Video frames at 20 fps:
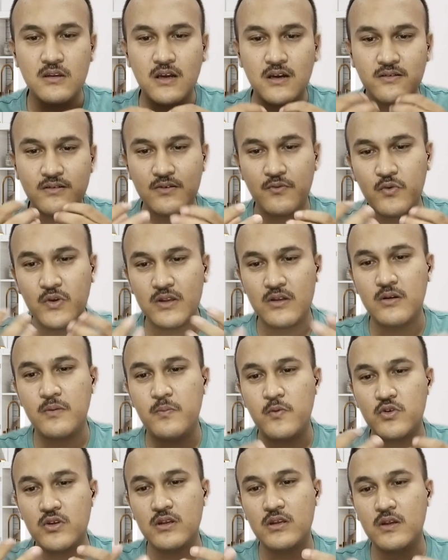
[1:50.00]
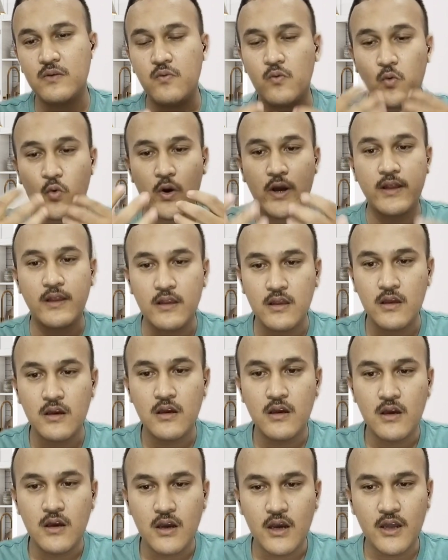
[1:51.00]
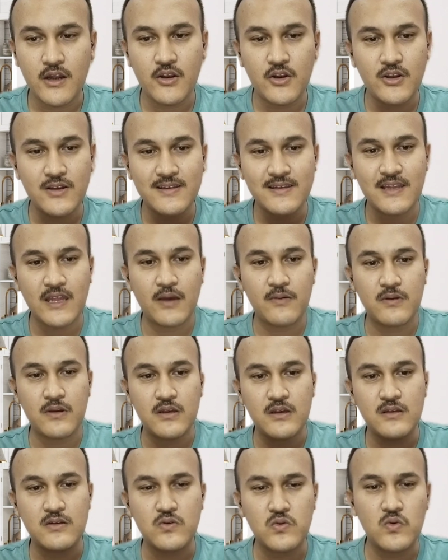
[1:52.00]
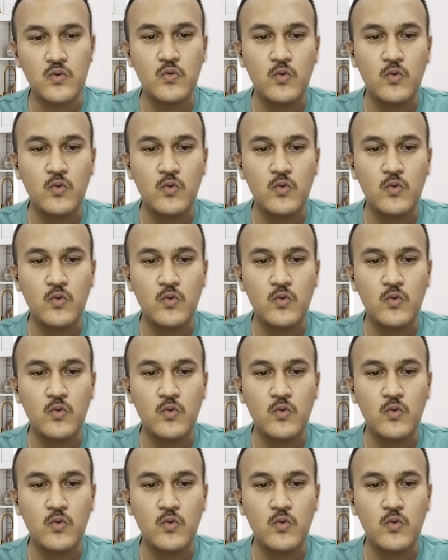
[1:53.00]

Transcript: tongue with a positive one. Another step is